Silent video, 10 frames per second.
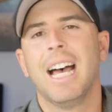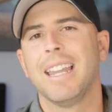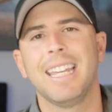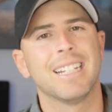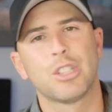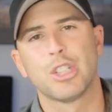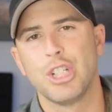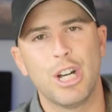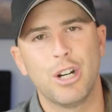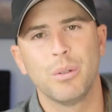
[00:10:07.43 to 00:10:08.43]
The answer is
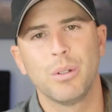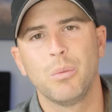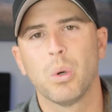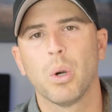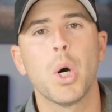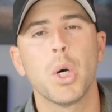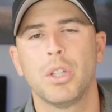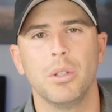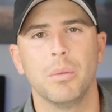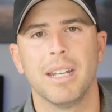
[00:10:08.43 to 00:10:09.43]
no. We're all
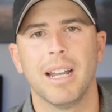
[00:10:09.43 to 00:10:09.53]
human.